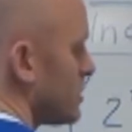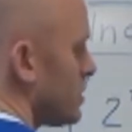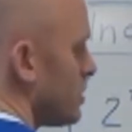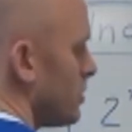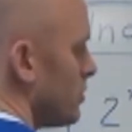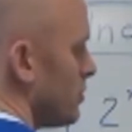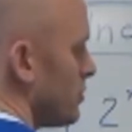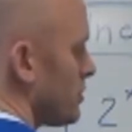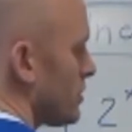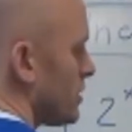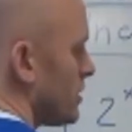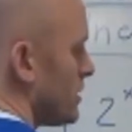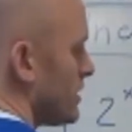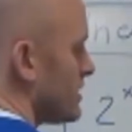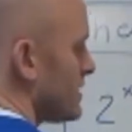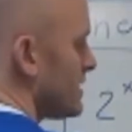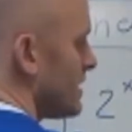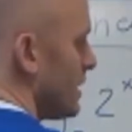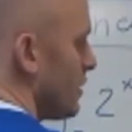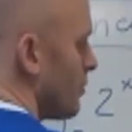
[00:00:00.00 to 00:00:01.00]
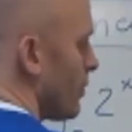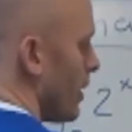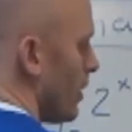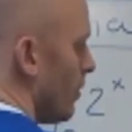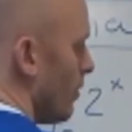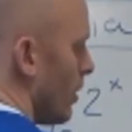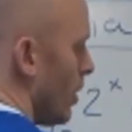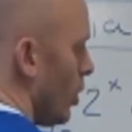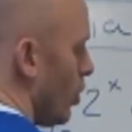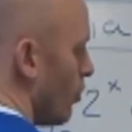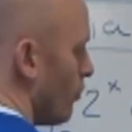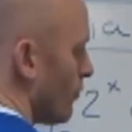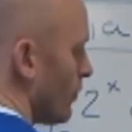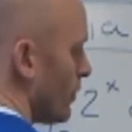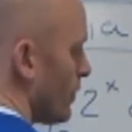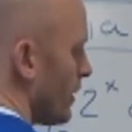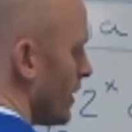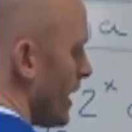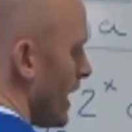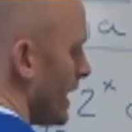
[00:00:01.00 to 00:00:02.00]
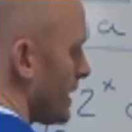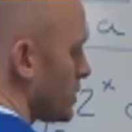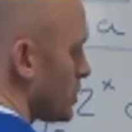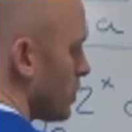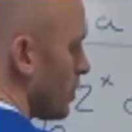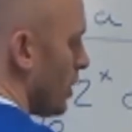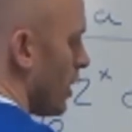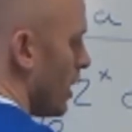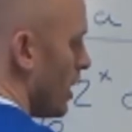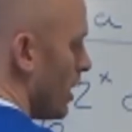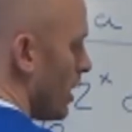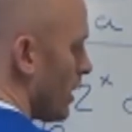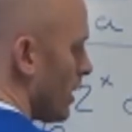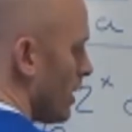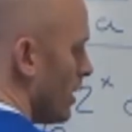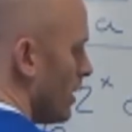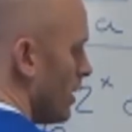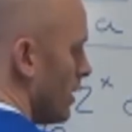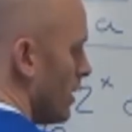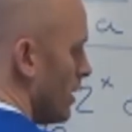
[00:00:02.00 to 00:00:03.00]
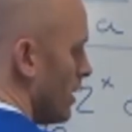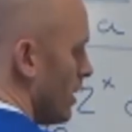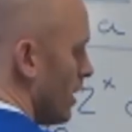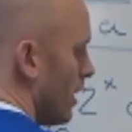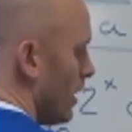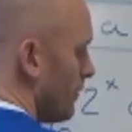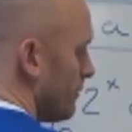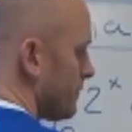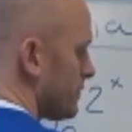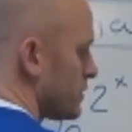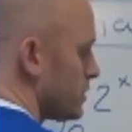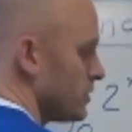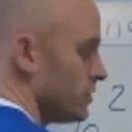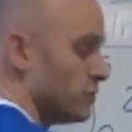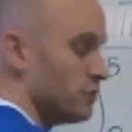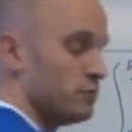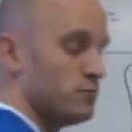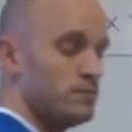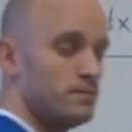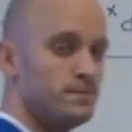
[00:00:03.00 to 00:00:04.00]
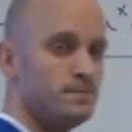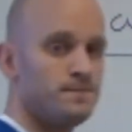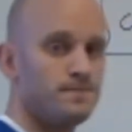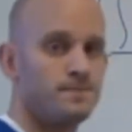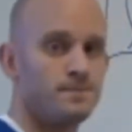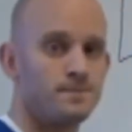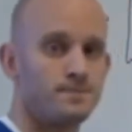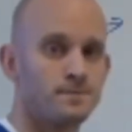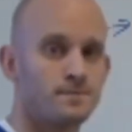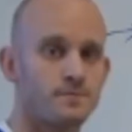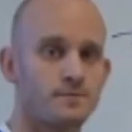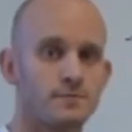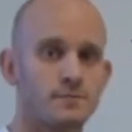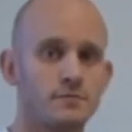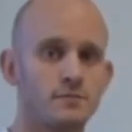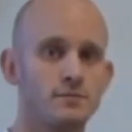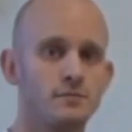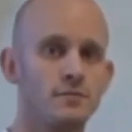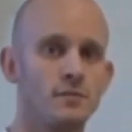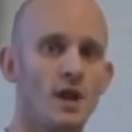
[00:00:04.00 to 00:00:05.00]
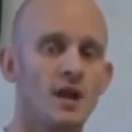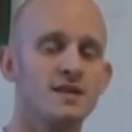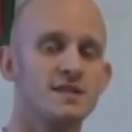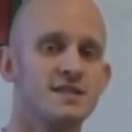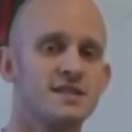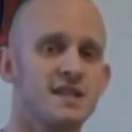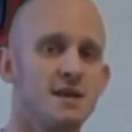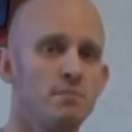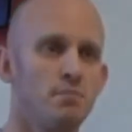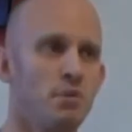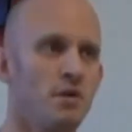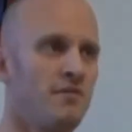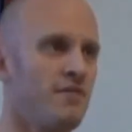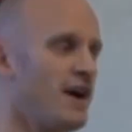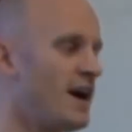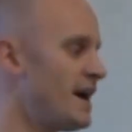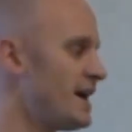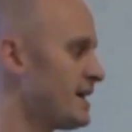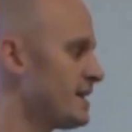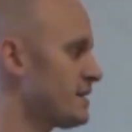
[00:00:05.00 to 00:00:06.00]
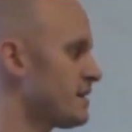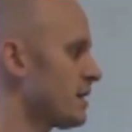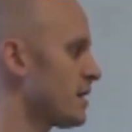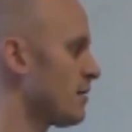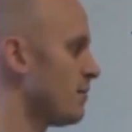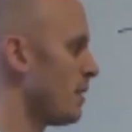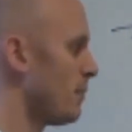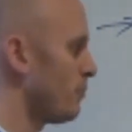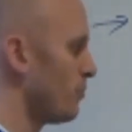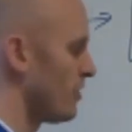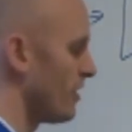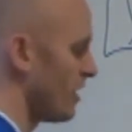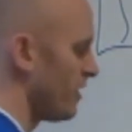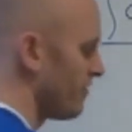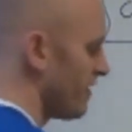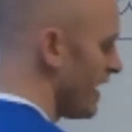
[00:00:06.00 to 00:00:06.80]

2 to the 0 over the natural log of 2. Simplifying to come up with our